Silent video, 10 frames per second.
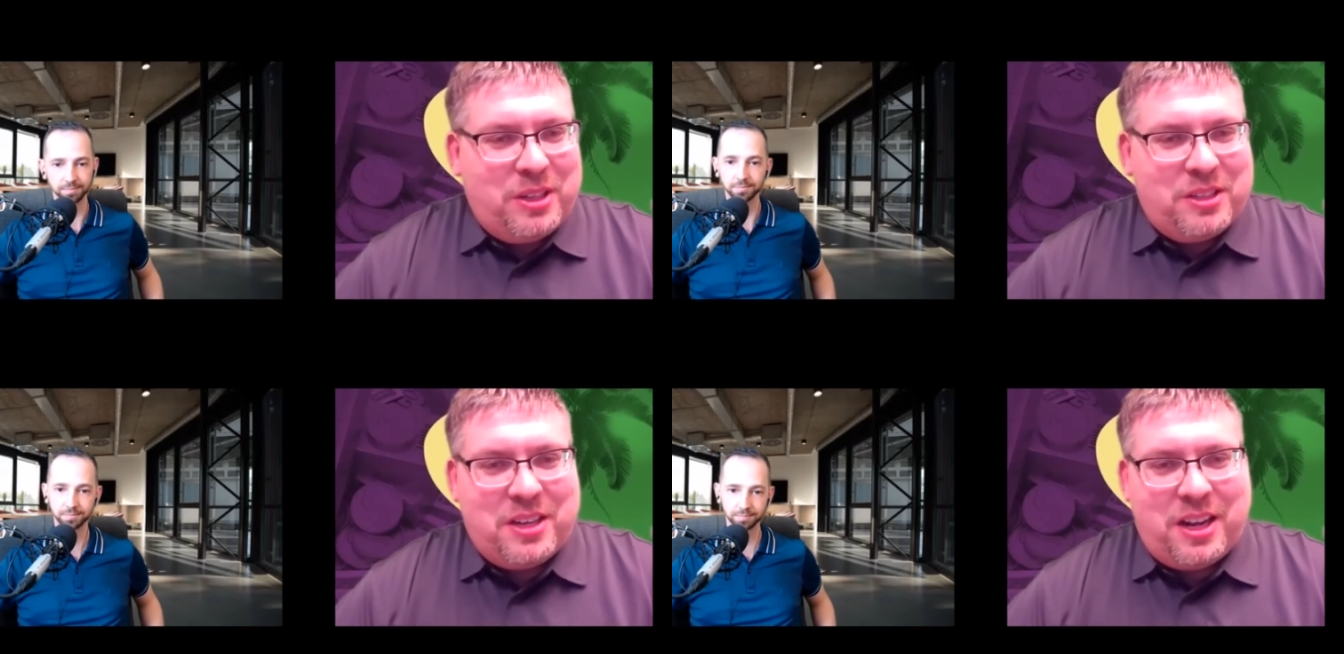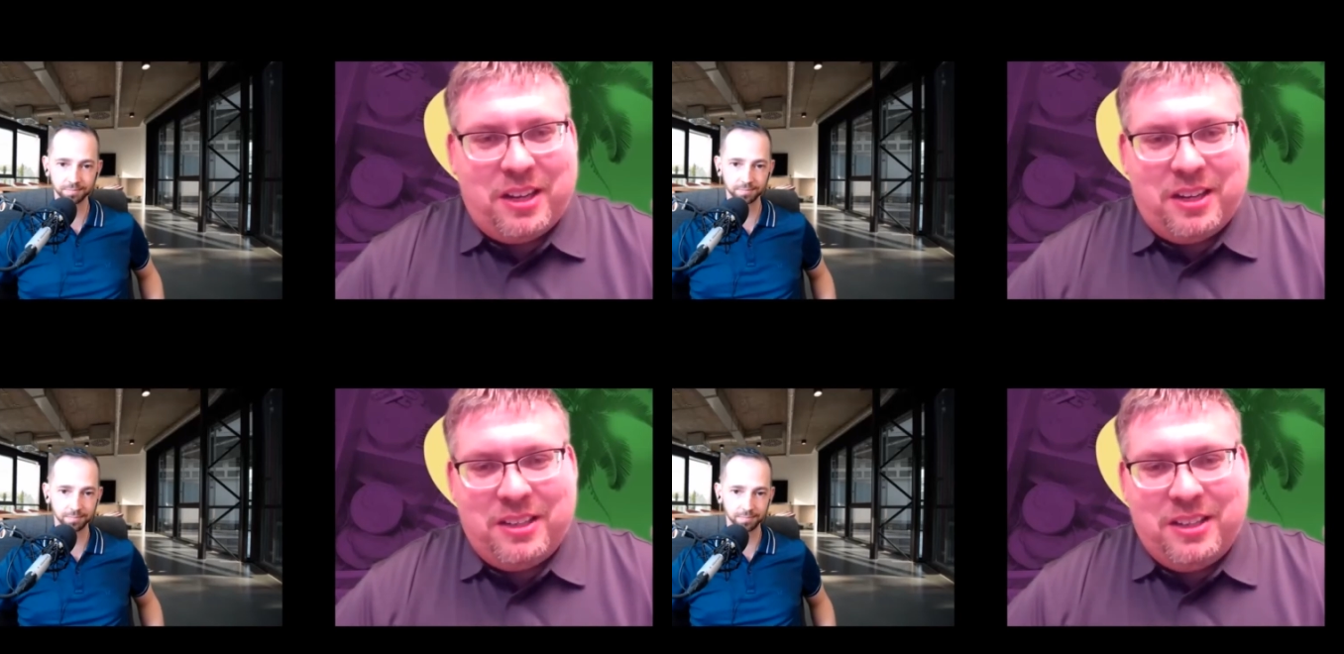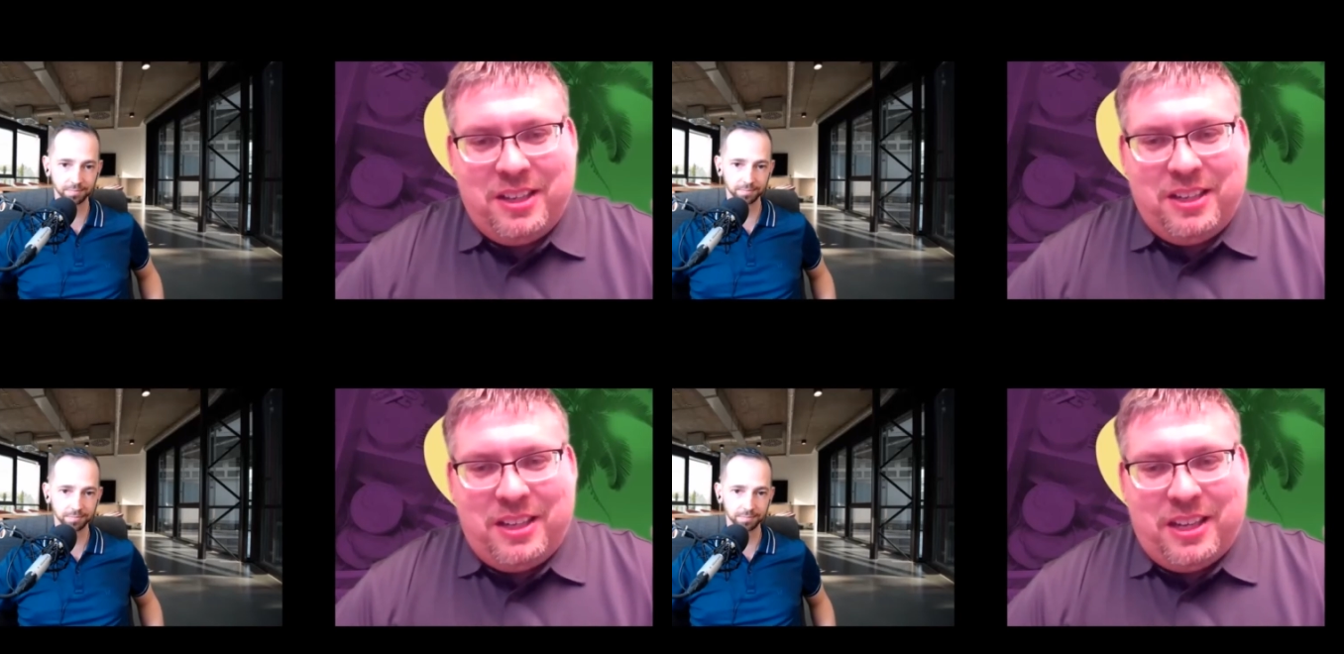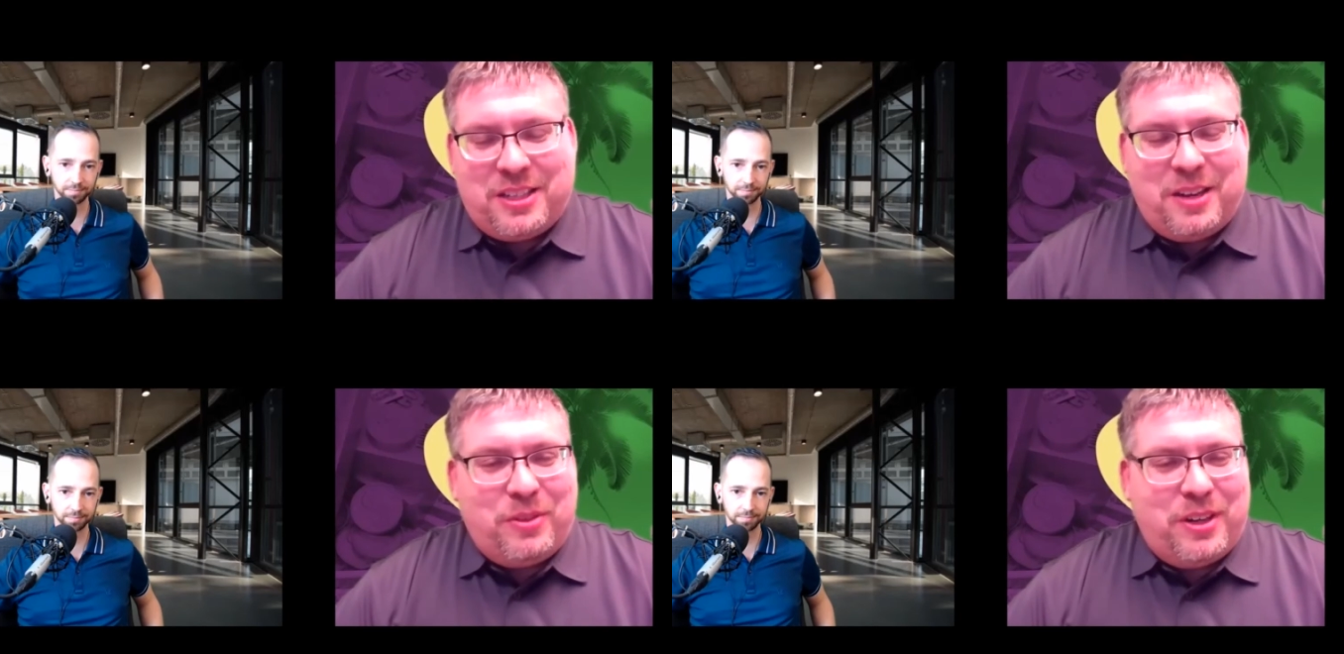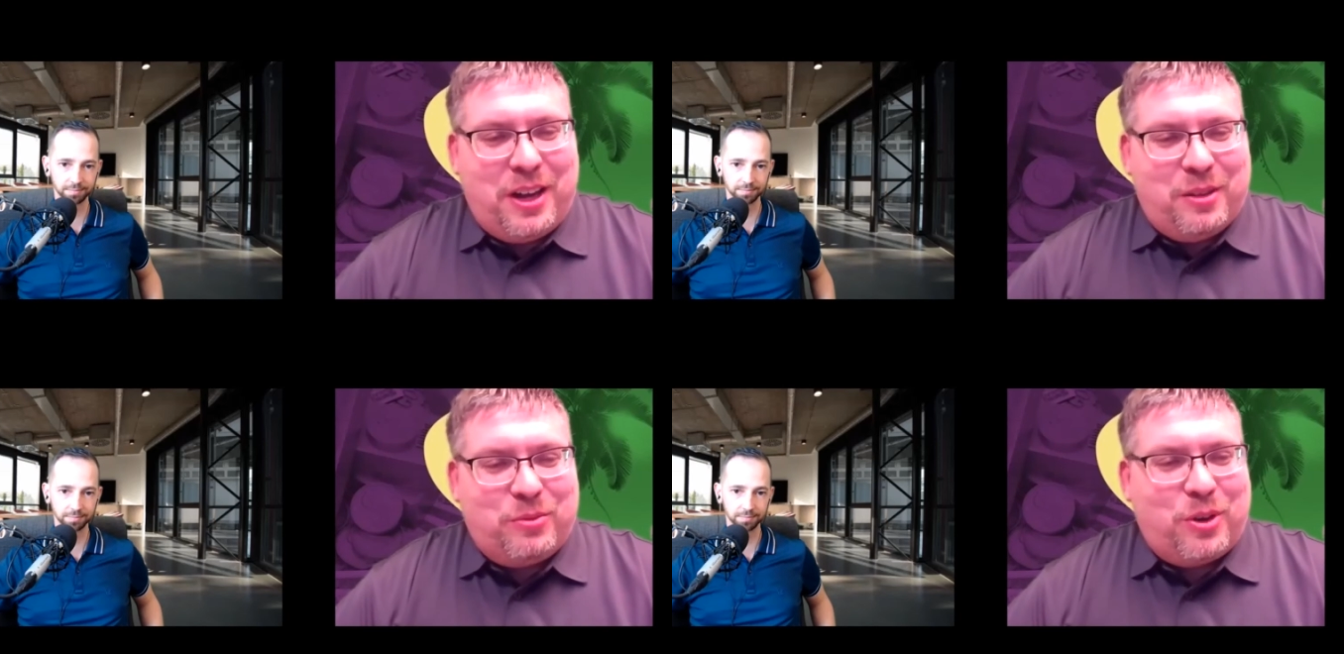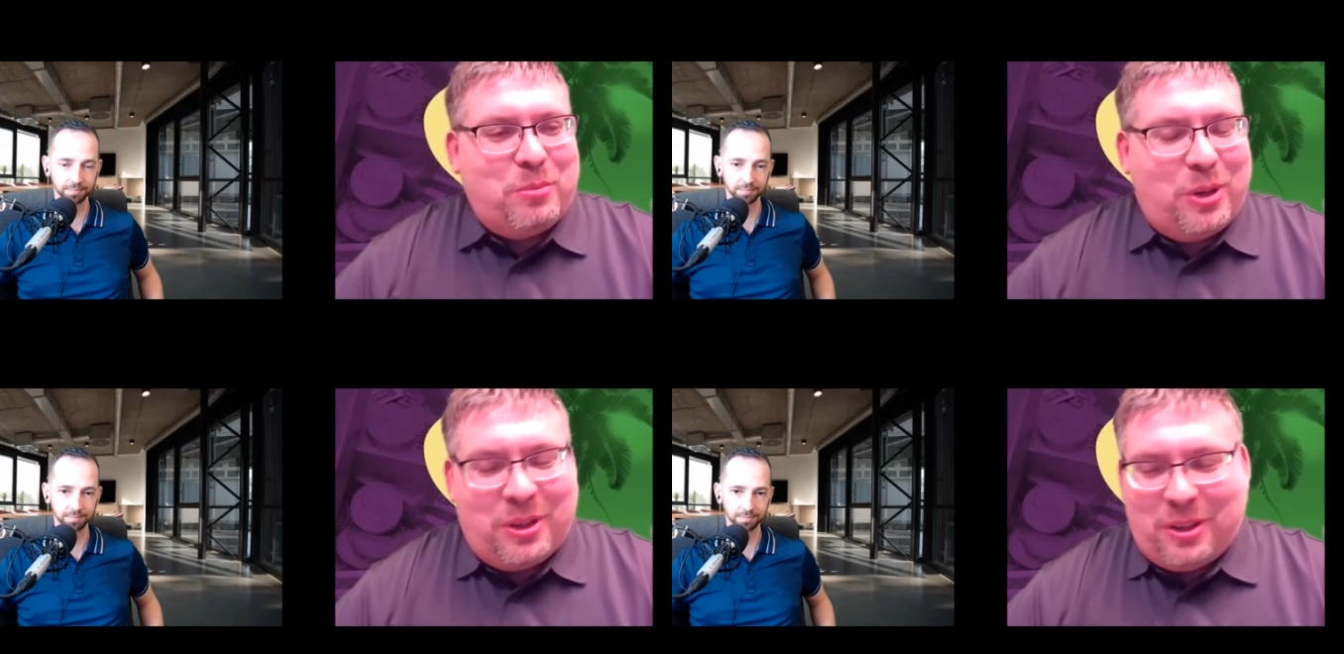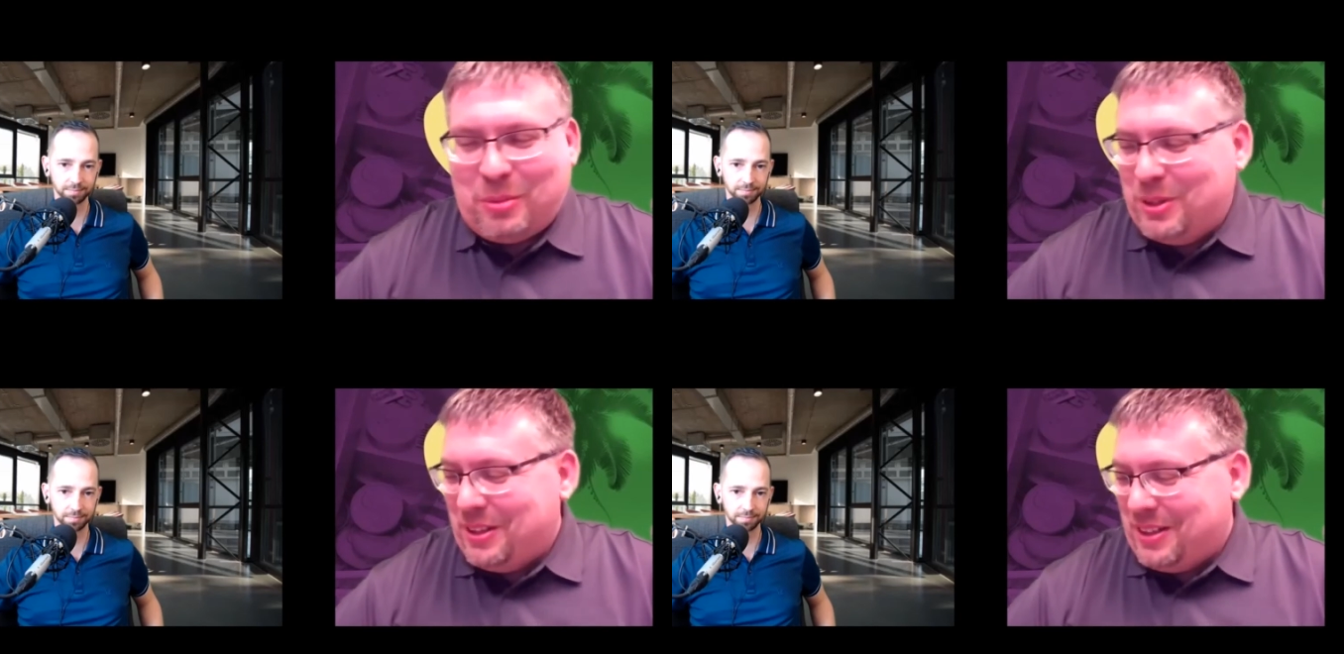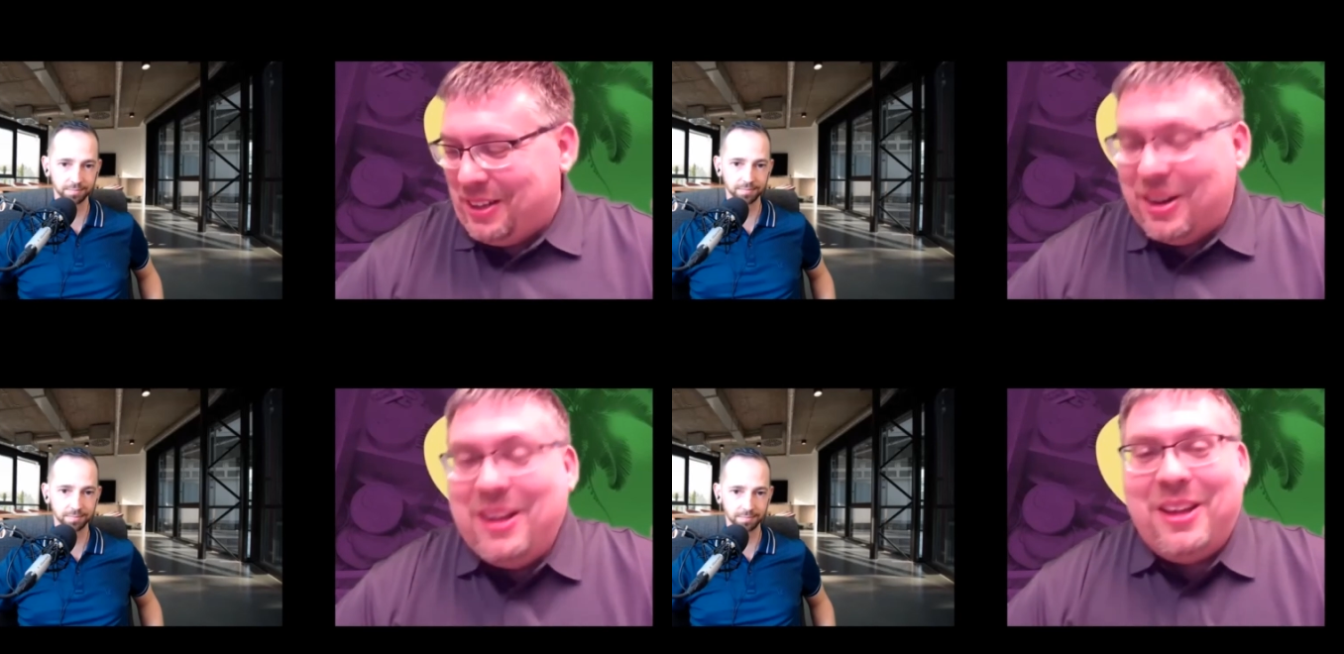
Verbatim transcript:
Speaker 1: but it's not a it's definitely not on the front burner. I'll put it that